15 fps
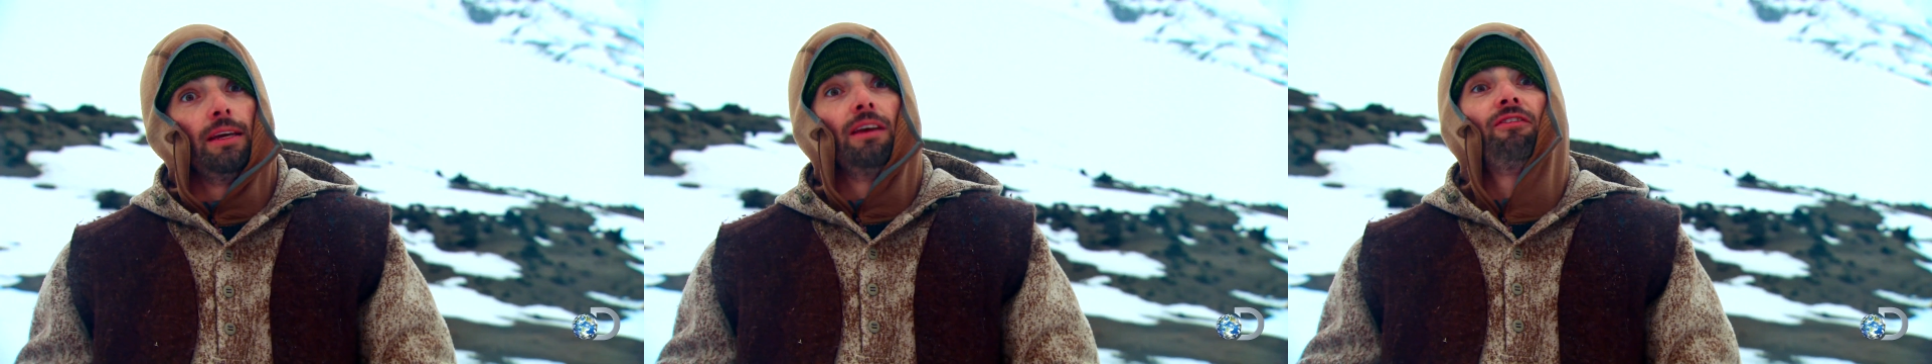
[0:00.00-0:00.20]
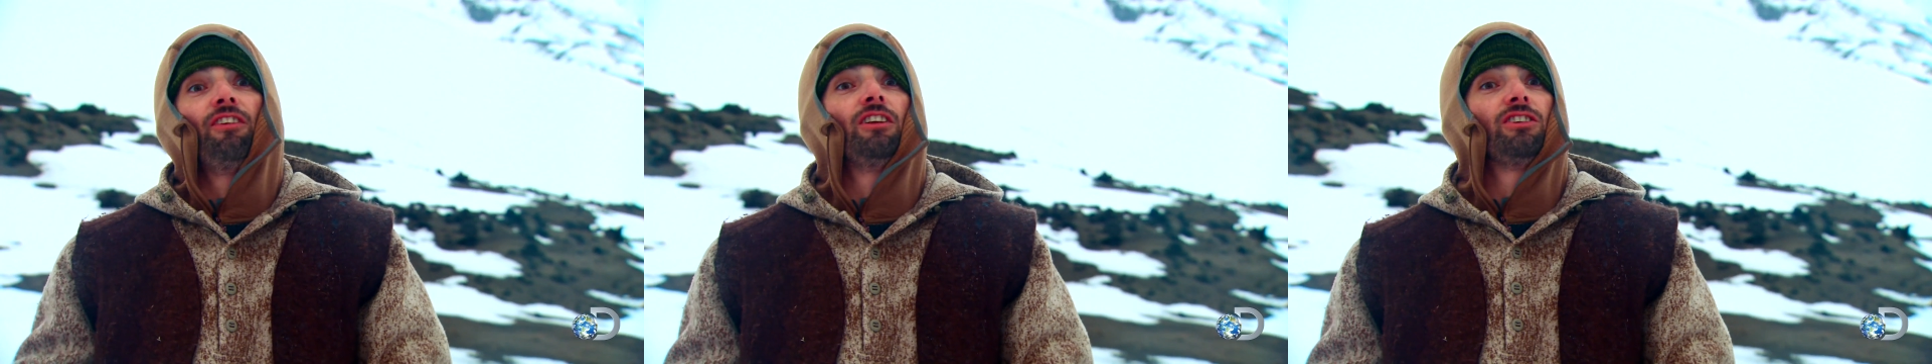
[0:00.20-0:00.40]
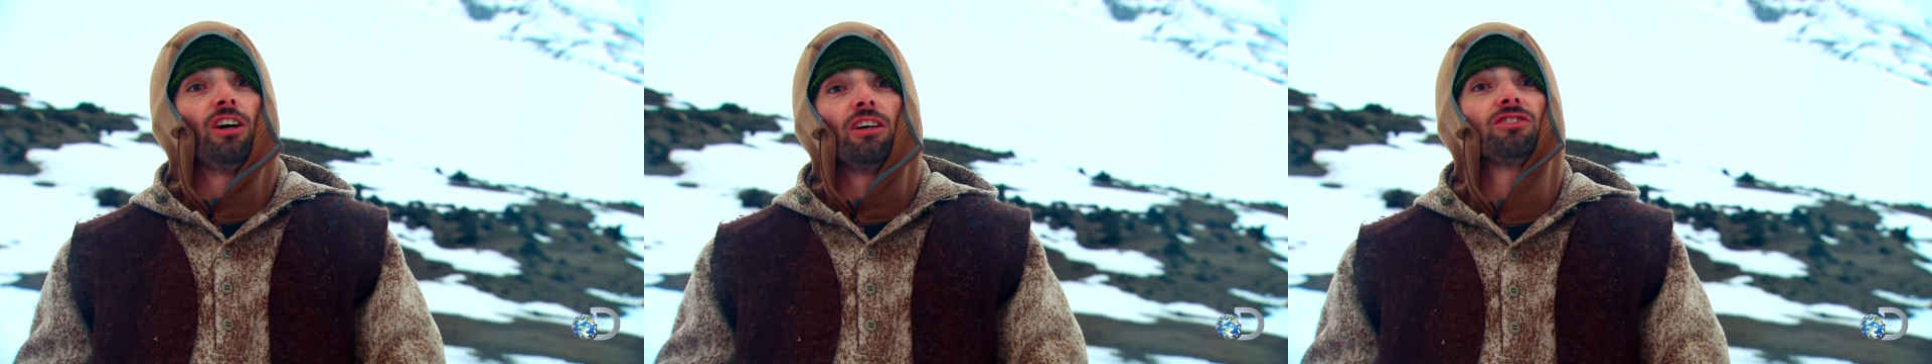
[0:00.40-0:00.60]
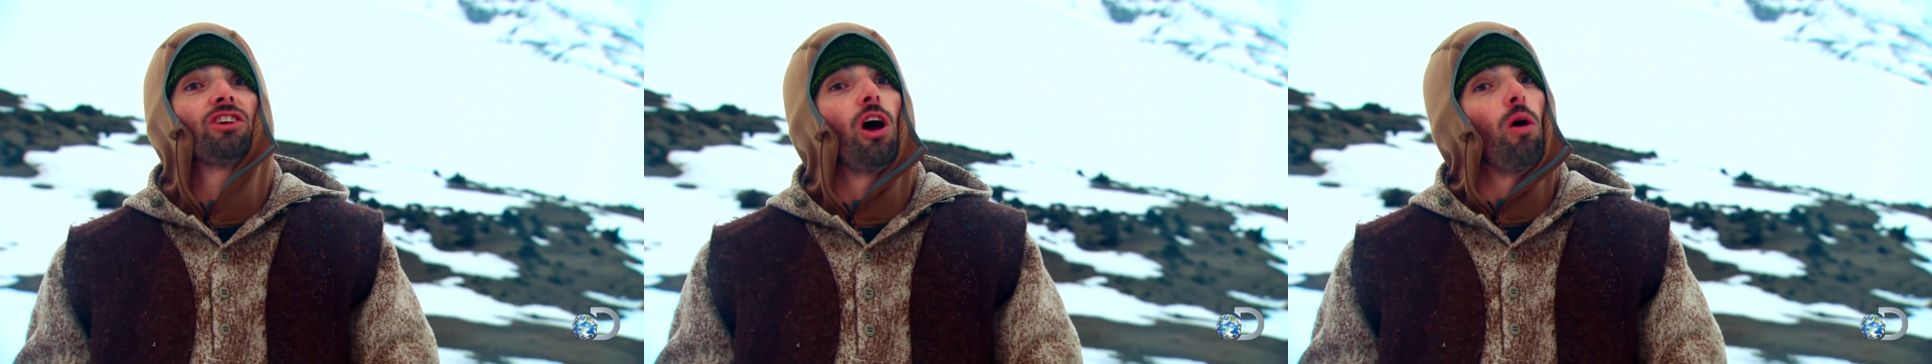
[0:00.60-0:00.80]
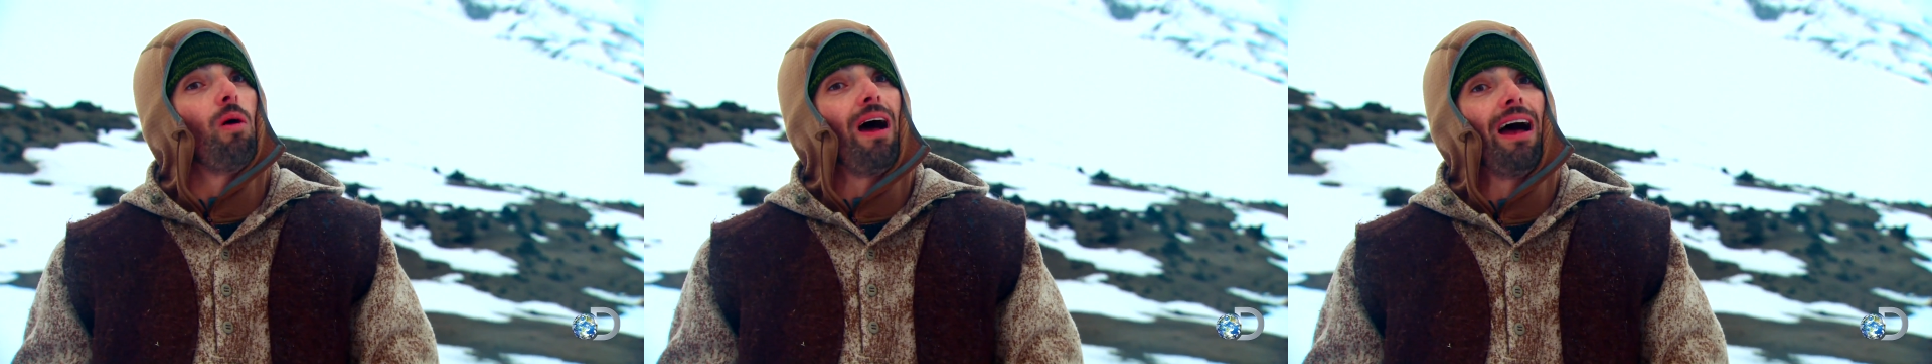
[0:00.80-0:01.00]
If it does
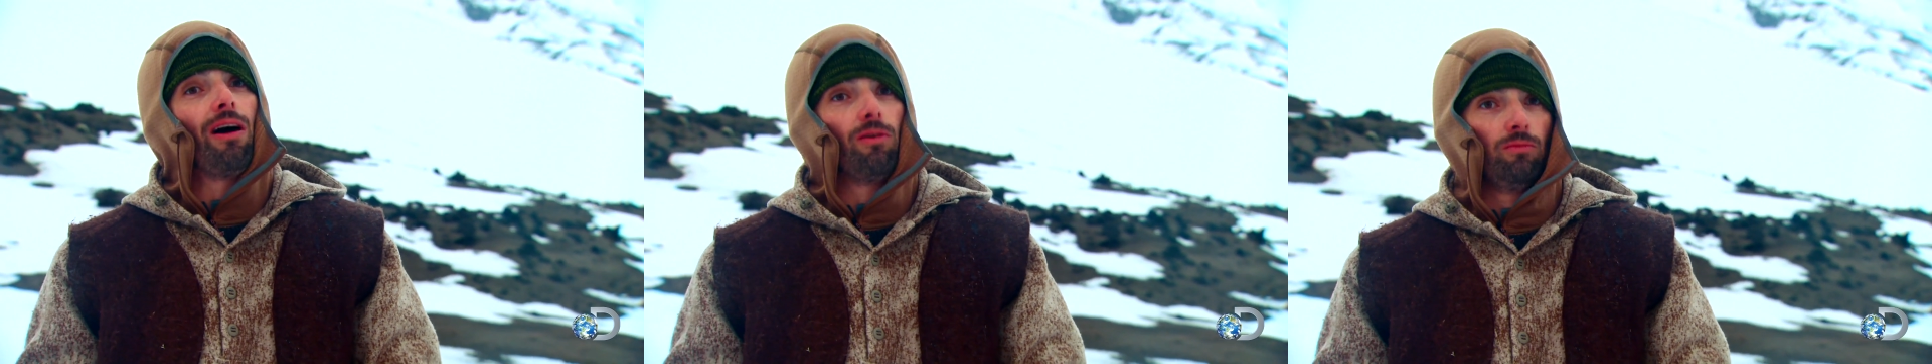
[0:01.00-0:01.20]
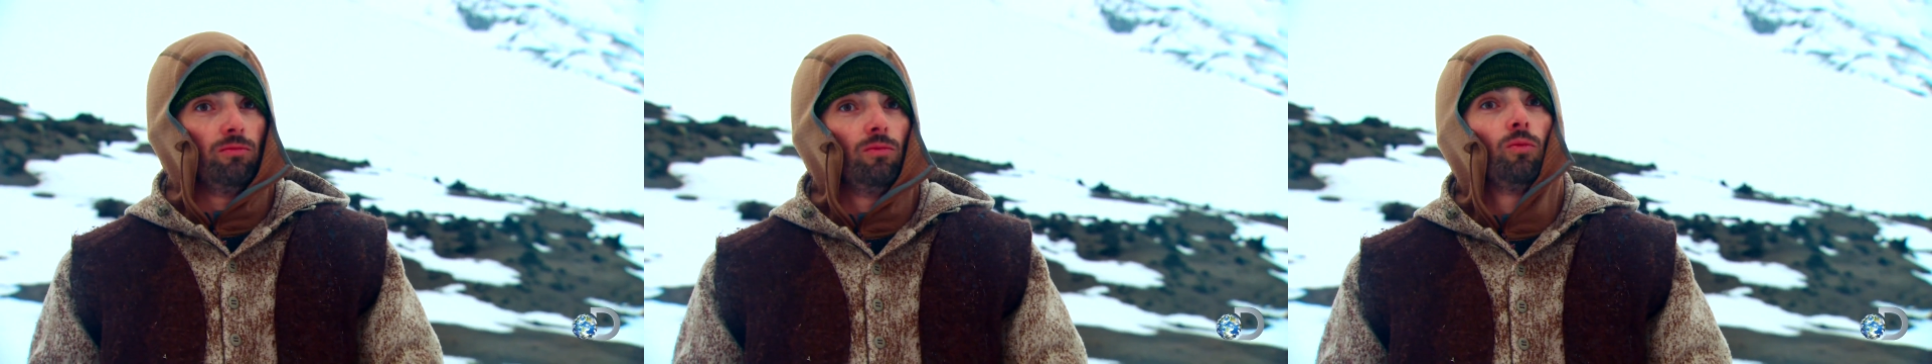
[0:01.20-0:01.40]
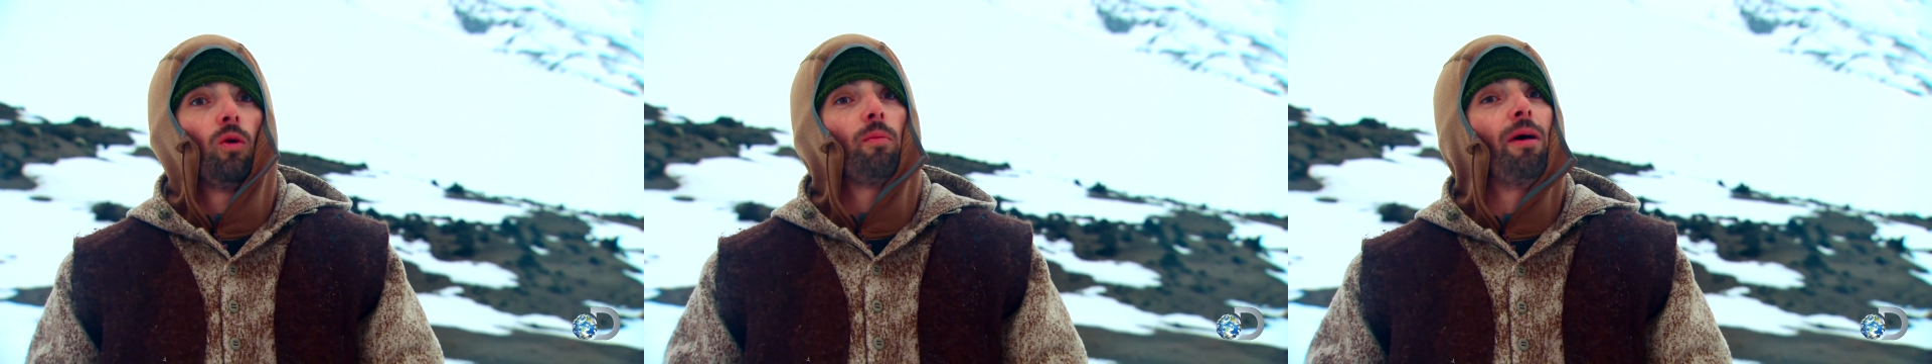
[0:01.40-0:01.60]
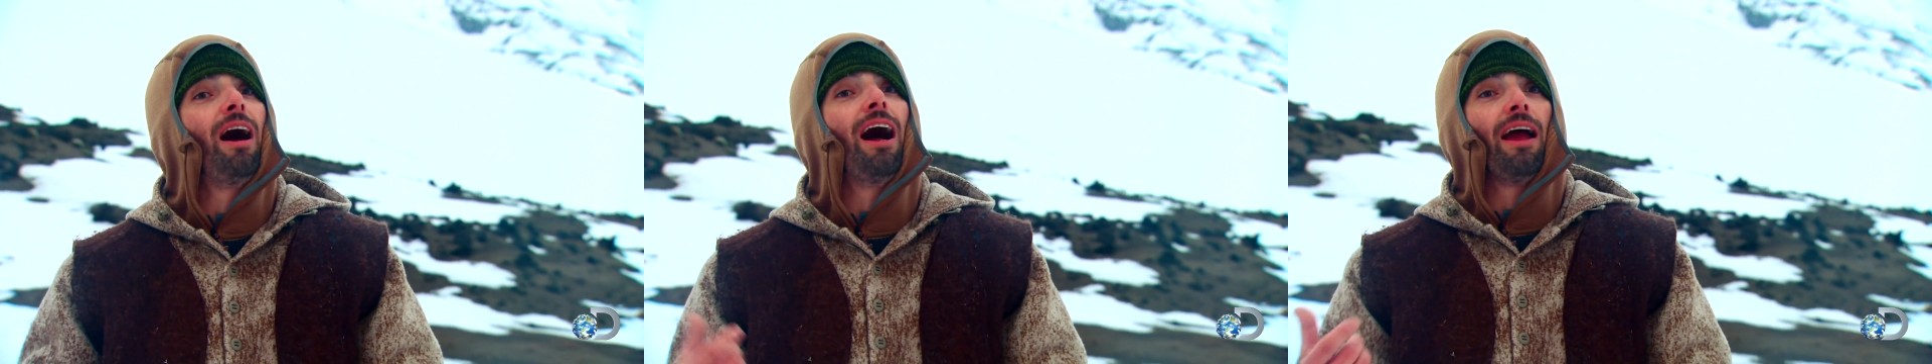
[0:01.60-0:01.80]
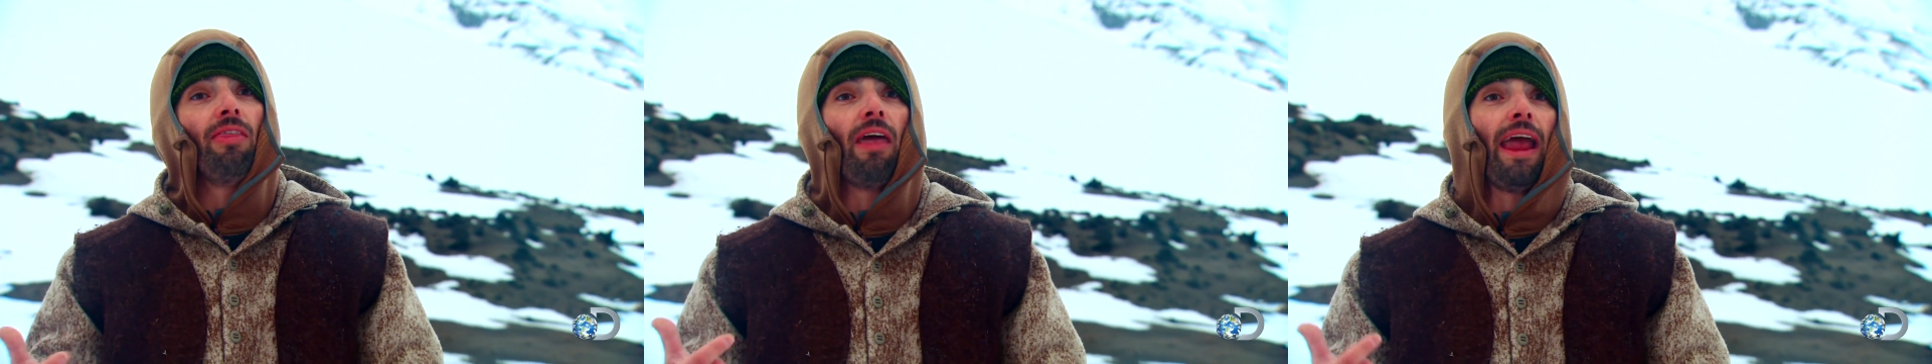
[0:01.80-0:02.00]
go out, we're
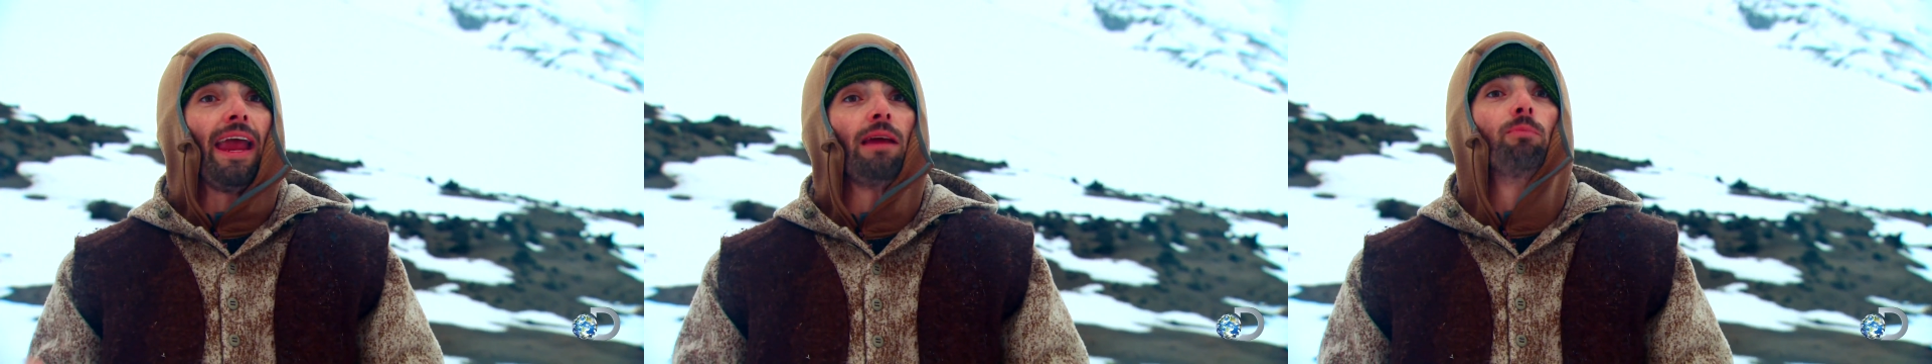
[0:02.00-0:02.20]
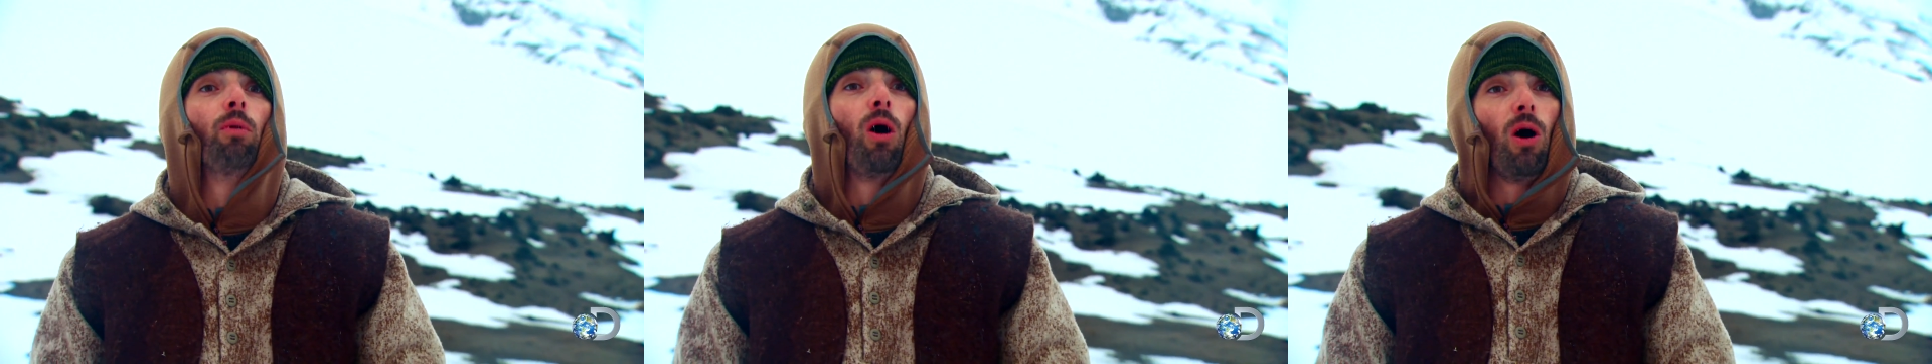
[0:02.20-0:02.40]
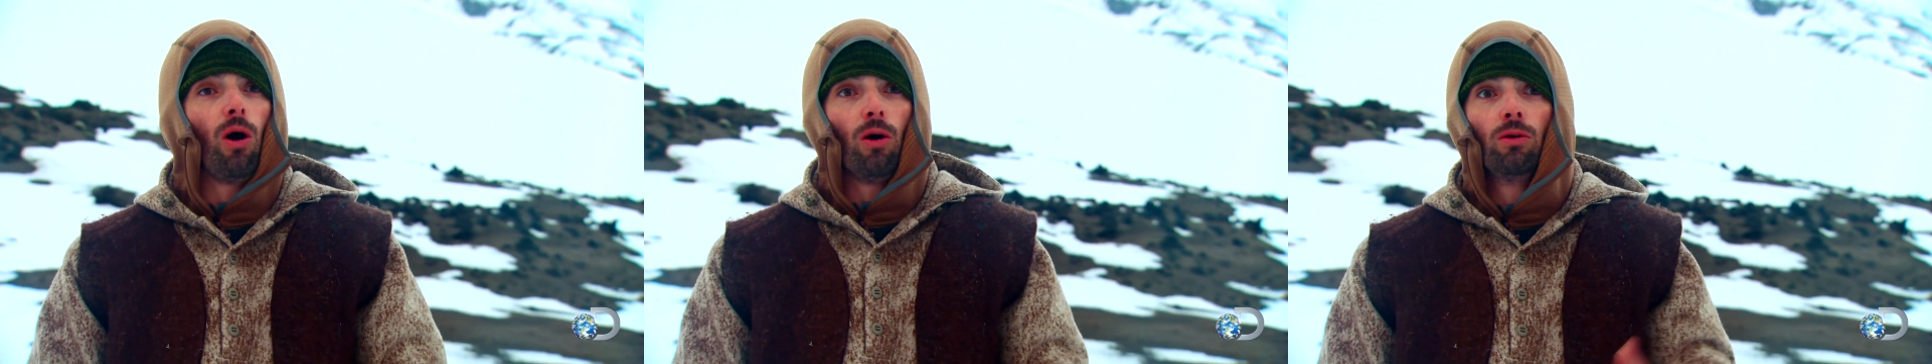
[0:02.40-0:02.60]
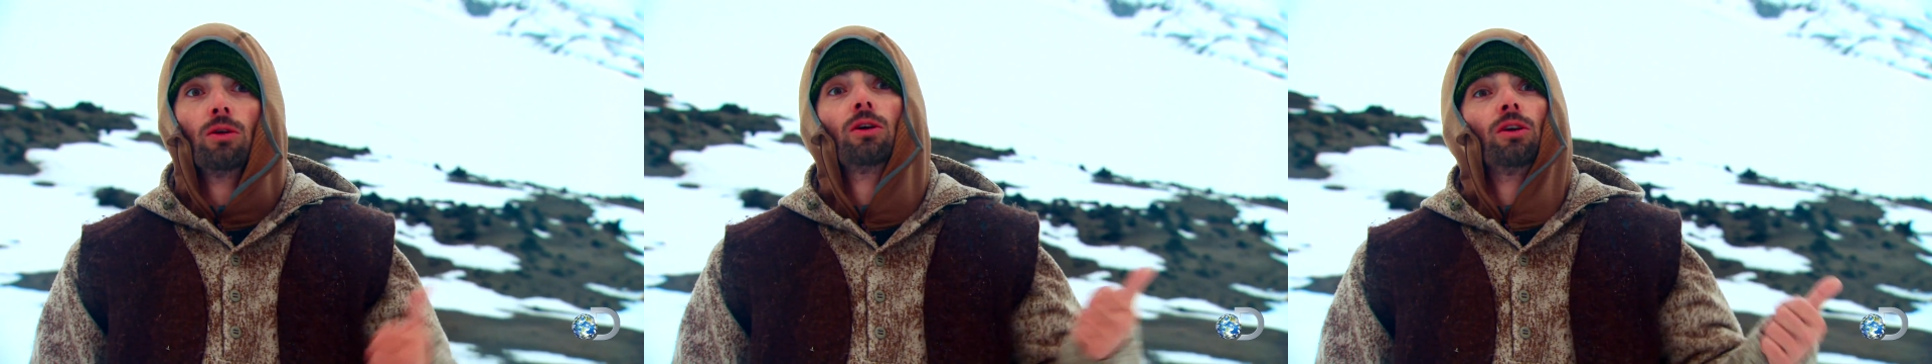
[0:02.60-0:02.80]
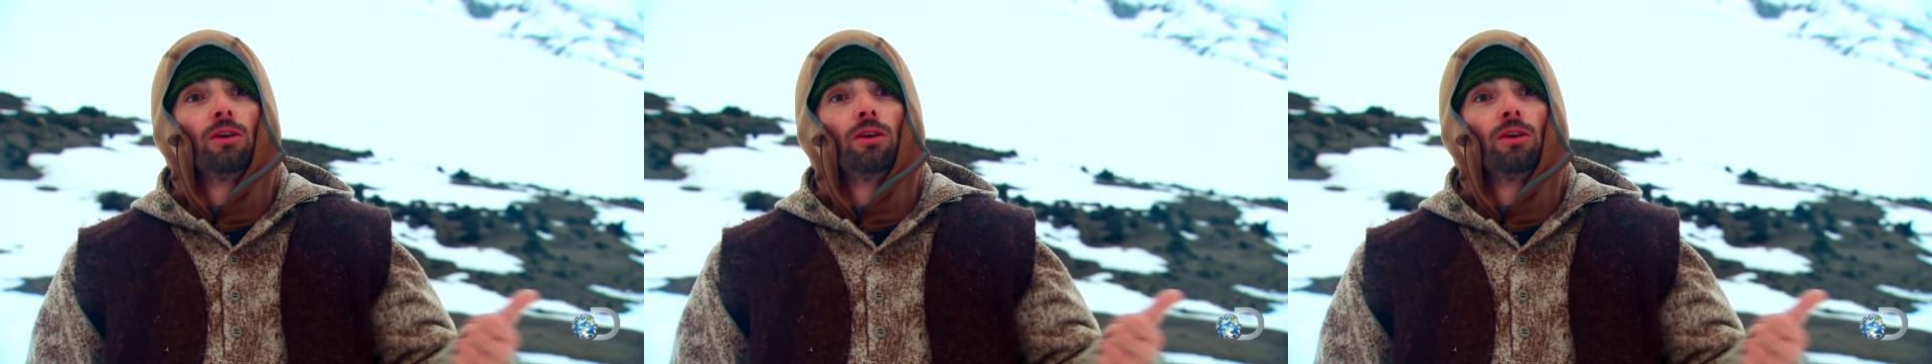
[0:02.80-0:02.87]
behind the 8 ball,